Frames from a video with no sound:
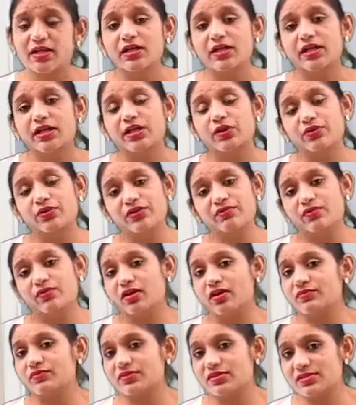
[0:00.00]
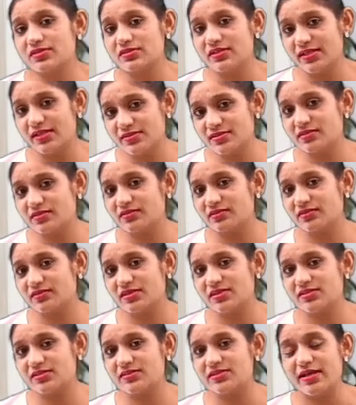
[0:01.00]
including one of the 6th.
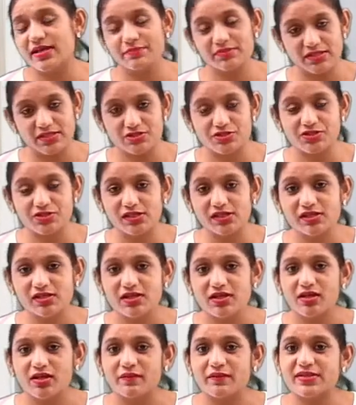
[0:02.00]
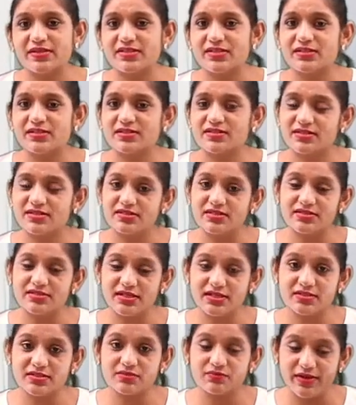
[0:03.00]
This is exceptional, means ki this is the
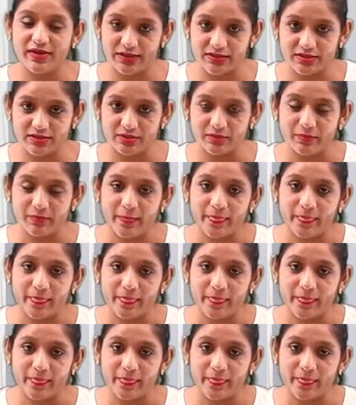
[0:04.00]
6th factor.